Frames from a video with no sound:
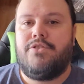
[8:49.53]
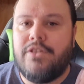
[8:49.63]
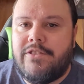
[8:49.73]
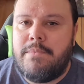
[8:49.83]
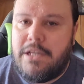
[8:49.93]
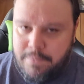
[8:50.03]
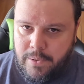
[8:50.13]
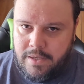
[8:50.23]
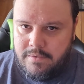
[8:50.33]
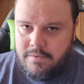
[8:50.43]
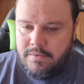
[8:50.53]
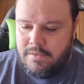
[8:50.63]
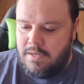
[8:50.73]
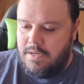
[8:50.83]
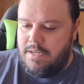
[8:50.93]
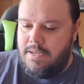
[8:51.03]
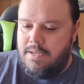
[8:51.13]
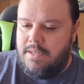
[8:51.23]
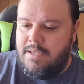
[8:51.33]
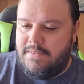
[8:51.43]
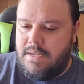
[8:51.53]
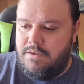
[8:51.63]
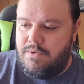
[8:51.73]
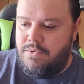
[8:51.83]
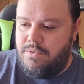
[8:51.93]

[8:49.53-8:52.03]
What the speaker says: Just to make a point, is that...